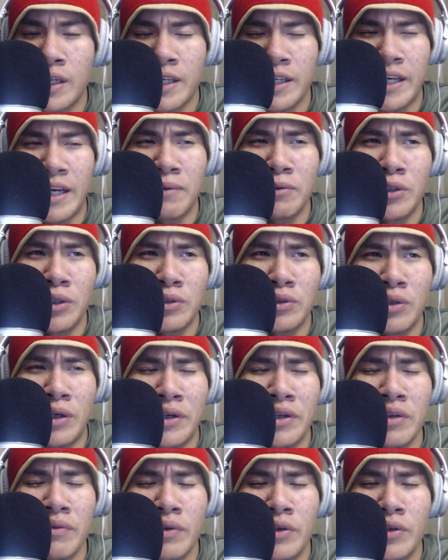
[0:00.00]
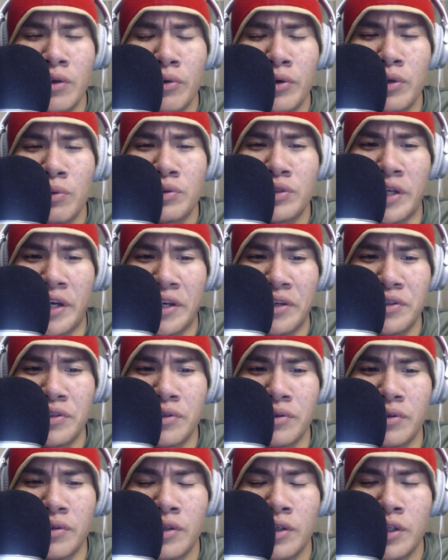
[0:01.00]
Cam Chancellor, I didn't even know he was
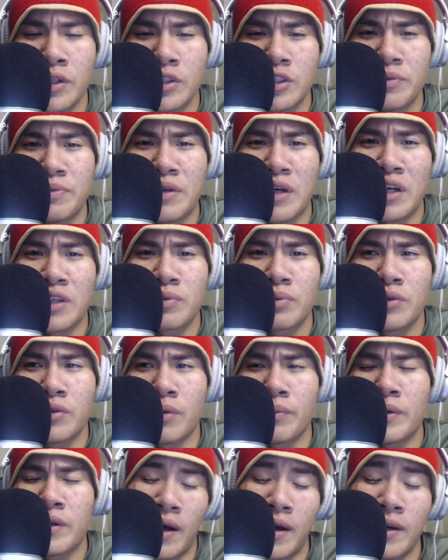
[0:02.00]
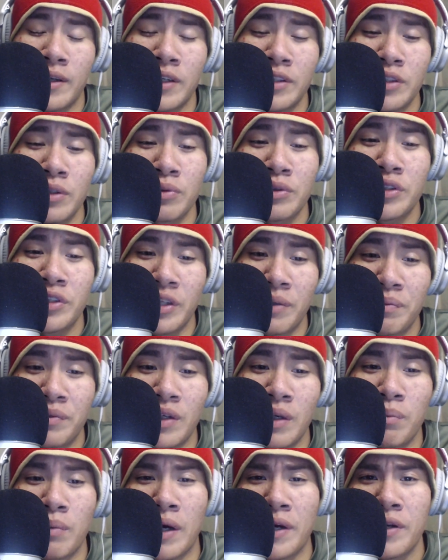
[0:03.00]
injured, to be honest with you. I mean, I guess he was gimped
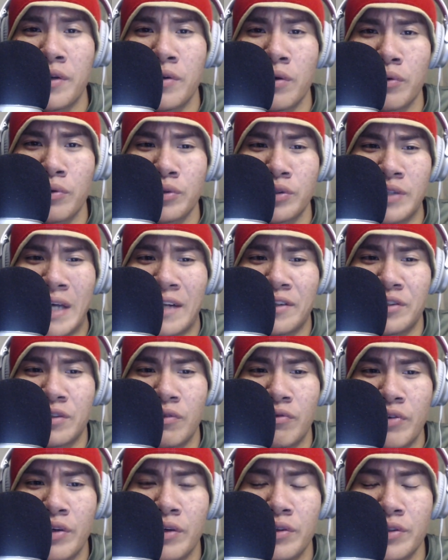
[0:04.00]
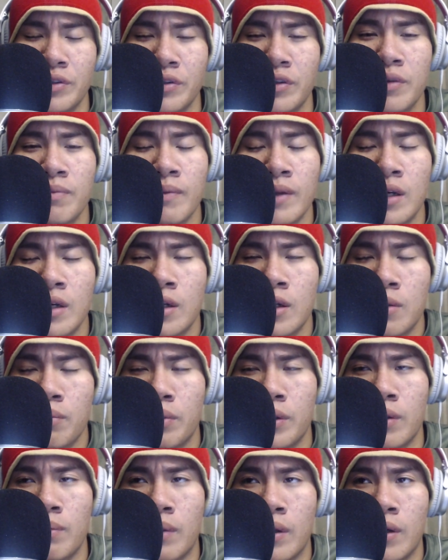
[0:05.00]
up, but I didn't know it was that severe to
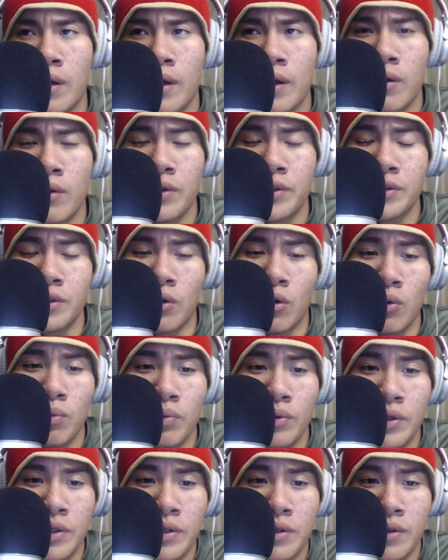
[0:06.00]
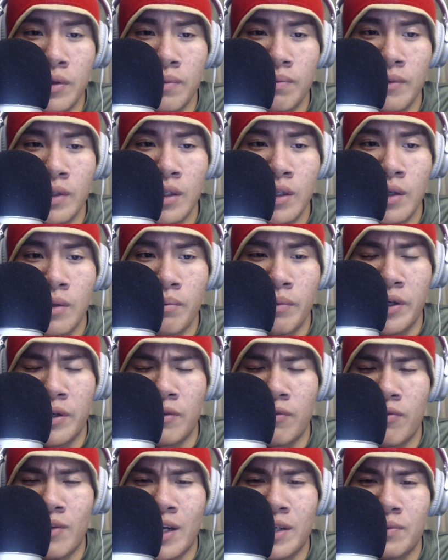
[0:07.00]
put him on IR, so hopefully he can make
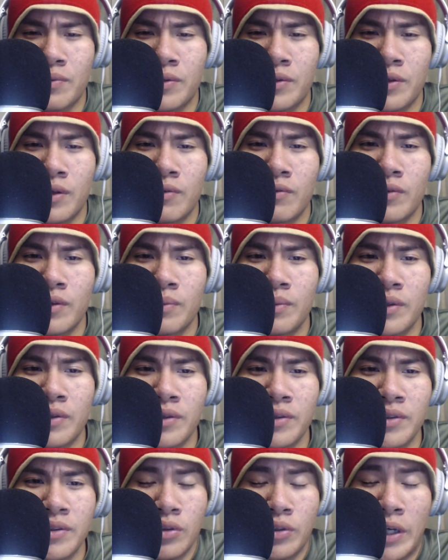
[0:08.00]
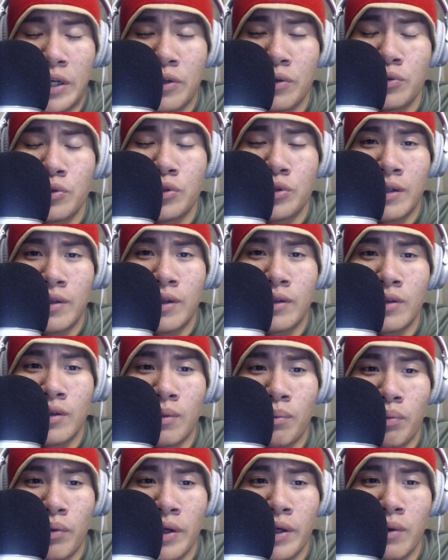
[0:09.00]
a fast recovery, because neck injuries are nothing
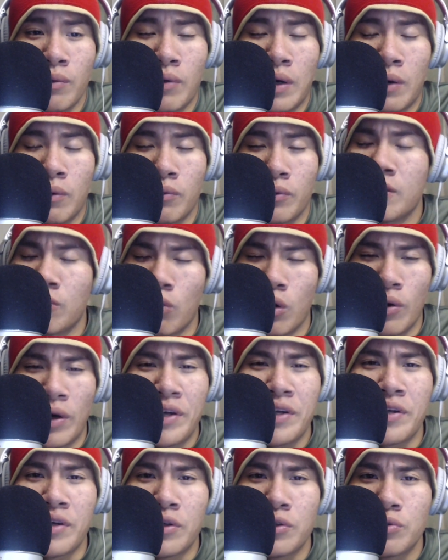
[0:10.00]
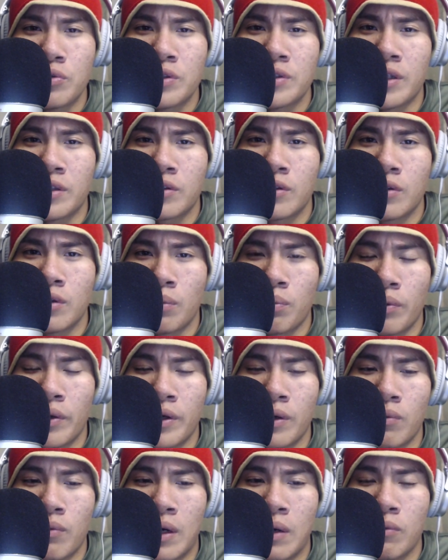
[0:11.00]
to play around with. Well, any injury is nothing to
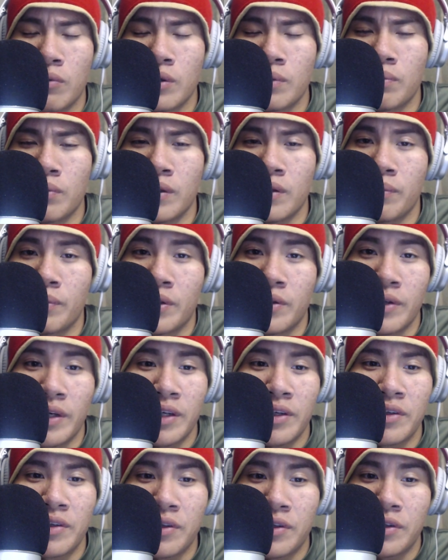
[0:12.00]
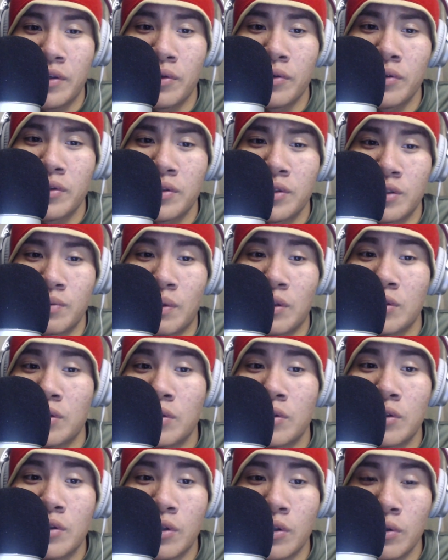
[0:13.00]
play around with, but I mean, neck and Achilles, especially
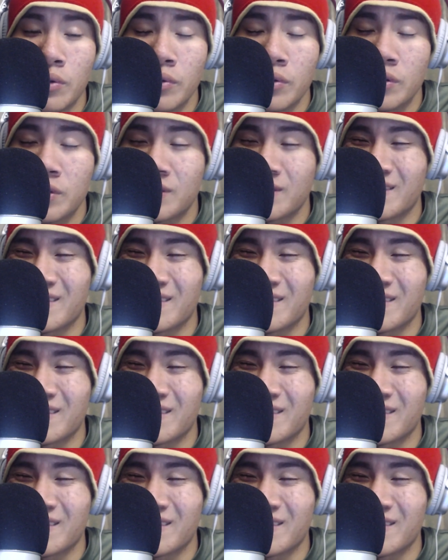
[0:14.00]
the Achilles,